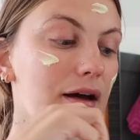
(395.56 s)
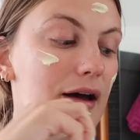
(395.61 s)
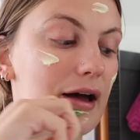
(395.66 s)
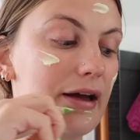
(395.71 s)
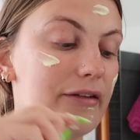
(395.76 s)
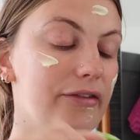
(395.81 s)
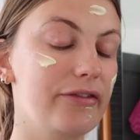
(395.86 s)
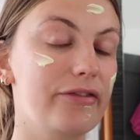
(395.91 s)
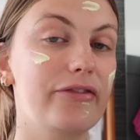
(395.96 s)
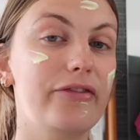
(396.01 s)

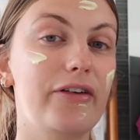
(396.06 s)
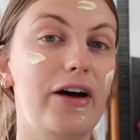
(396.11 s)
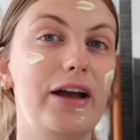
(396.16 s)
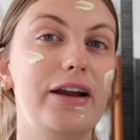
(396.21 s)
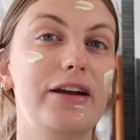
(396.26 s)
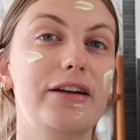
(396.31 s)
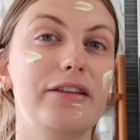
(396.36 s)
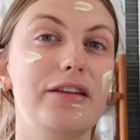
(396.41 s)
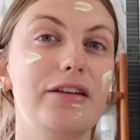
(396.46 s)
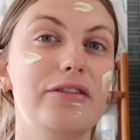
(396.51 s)
I
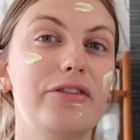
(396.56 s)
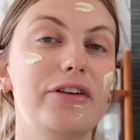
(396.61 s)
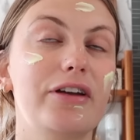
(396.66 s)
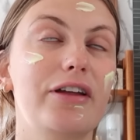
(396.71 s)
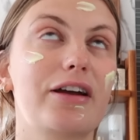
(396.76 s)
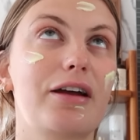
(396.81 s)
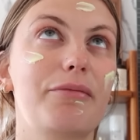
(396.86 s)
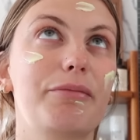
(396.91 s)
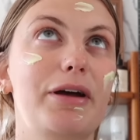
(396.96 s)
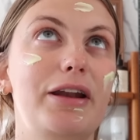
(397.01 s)
finally feel
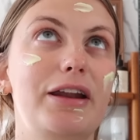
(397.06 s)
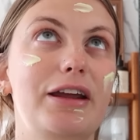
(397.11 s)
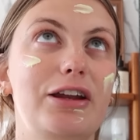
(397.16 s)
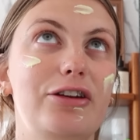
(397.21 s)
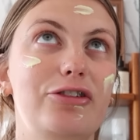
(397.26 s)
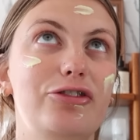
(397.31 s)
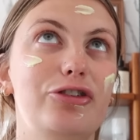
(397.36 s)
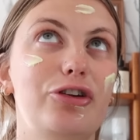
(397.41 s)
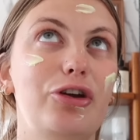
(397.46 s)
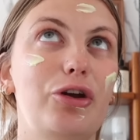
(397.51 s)
like I'm getting
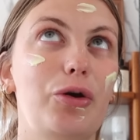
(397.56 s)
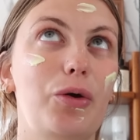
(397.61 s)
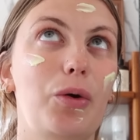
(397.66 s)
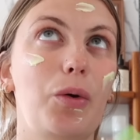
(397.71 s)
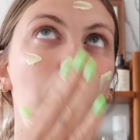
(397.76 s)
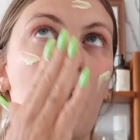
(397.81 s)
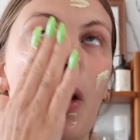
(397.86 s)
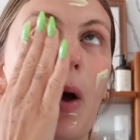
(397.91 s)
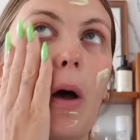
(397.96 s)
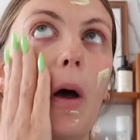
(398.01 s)

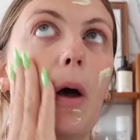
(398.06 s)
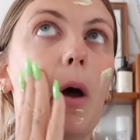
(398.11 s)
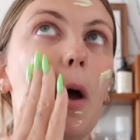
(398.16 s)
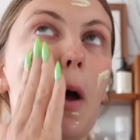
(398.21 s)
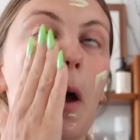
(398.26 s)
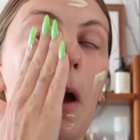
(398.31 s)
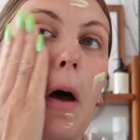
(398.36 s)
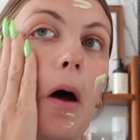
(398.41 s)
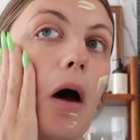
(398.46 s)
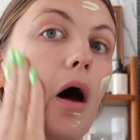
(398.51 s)
into
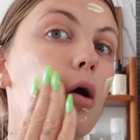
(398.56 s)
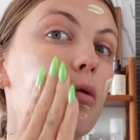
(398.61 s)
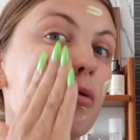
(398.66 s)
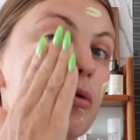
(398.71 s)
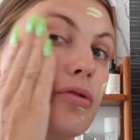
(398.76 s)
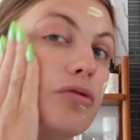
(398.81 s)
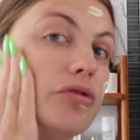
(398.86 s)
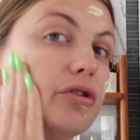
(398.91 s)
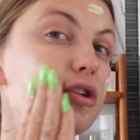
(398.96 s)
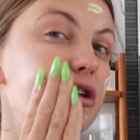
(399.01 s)
a
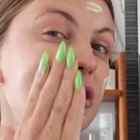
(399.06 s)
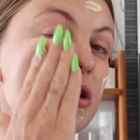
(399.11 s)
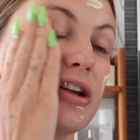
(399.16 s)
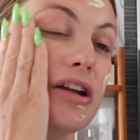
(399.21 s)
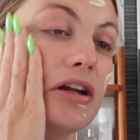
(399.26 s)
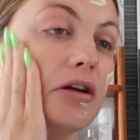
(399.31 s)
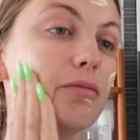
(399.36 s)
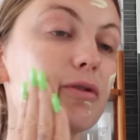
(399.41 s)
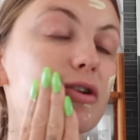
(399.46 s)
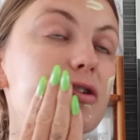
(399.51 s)

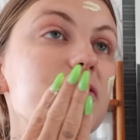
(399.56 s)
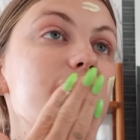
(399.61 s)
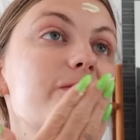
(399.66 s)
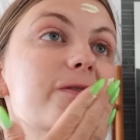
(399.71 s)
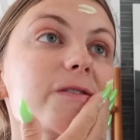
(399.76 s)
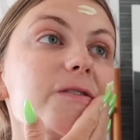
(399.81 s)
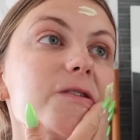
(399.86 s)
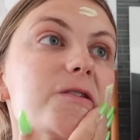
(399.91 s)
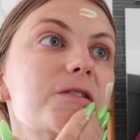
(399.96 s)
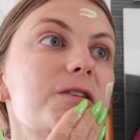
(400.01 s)
routine, which
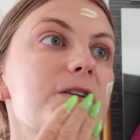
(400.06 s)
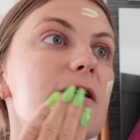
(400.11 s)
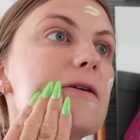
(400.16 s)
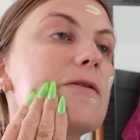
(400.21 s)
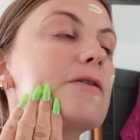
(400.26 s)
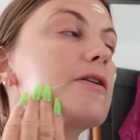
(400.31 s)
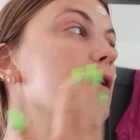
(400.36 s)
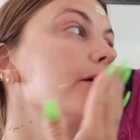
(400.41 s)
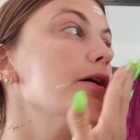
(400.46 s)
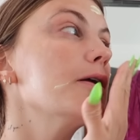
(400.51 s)
feels
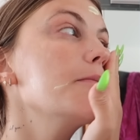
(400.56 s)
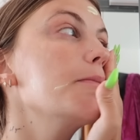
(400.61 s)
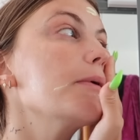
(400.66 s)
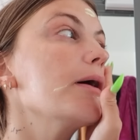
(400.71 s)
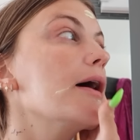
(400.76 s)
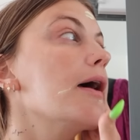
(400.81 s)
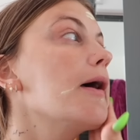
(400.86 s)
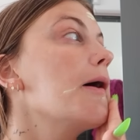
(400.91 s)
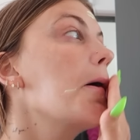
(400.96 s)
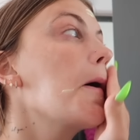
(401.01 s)
so good,
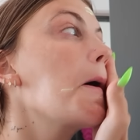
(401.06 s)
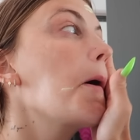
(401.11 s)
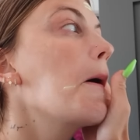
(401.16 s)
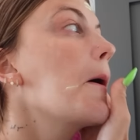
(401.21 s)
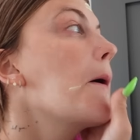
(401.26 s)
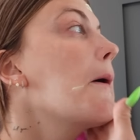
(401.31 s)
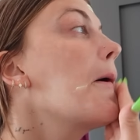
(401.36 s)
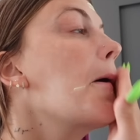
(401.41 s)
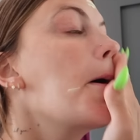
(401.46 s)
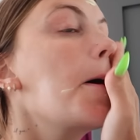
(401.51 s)
but.
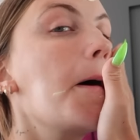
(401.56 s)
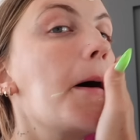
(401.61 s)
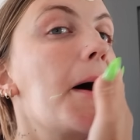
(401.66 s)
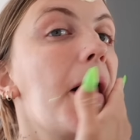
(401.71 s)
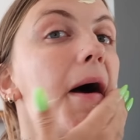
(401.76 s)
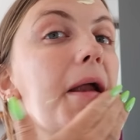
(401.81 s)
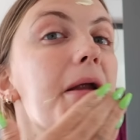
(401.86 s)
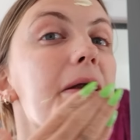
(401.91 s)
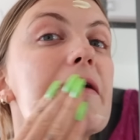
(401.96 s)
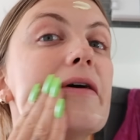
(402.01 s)

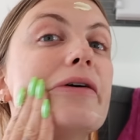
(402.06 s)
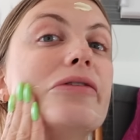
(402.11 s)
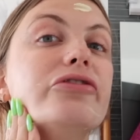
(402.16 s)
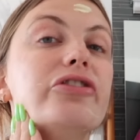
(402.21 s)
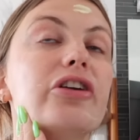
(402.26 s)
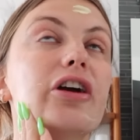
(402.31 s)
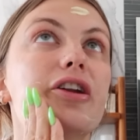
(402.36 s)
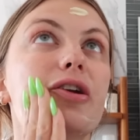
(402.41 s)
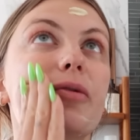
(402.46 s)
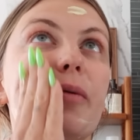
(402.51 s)
I don't know,
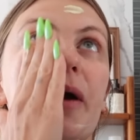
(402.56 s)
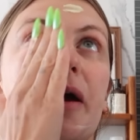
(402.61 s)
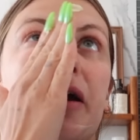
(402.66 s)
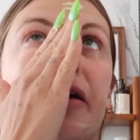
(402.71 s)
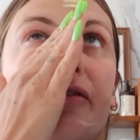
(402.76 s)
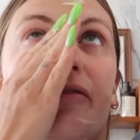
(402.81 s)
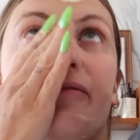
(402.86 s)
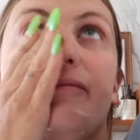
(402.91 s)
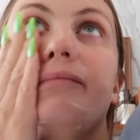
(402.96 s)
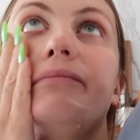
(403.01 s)

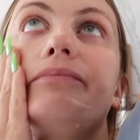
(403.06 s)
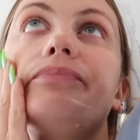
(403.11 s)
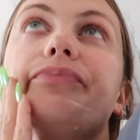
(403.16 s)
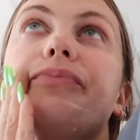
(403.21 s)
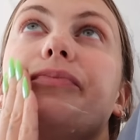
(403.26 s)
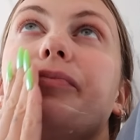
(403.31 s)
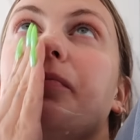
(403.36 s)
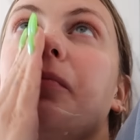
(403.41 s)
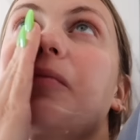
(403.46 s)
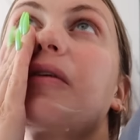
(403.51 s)
January
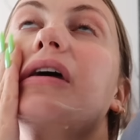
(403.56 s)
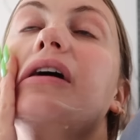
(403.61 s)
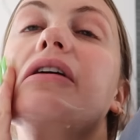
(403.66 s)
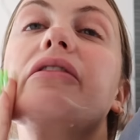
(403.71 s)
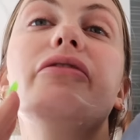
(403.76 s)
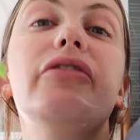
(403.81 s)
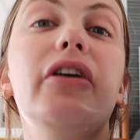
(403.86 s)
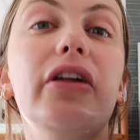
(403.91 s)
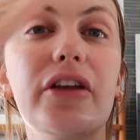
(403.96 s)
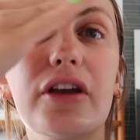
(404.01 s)

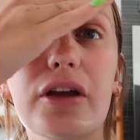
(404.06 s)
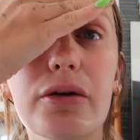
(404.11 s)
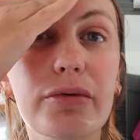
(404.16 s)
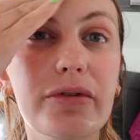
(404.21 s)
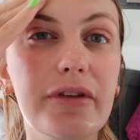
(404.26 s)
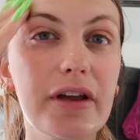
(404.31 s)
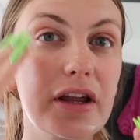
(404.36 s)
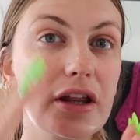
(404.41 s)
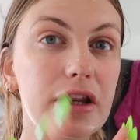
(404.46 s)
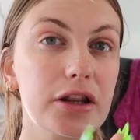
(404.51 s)
it felt like it
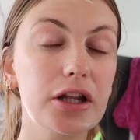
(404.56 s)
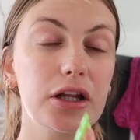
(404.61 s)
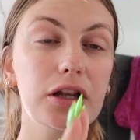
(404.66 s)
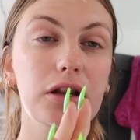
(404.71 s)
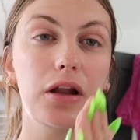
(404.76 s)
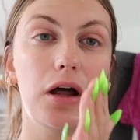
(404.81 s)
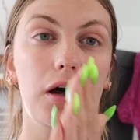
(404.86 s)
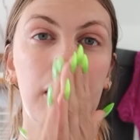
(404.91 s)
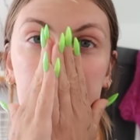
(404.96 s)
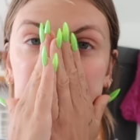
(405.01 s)
was like the
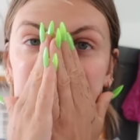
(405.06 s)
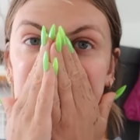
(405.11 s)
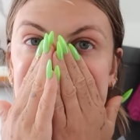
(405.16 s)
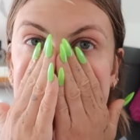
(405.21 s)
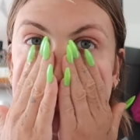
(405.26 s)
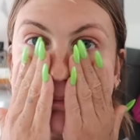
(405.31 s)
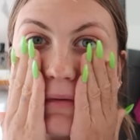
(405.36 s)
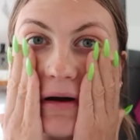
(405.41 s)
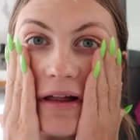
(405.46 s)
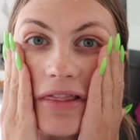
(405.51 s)

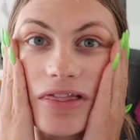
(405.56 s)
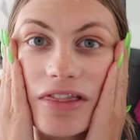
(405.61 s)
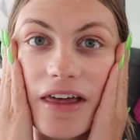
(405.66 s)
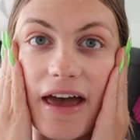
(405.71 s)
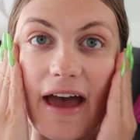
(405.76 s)
longest month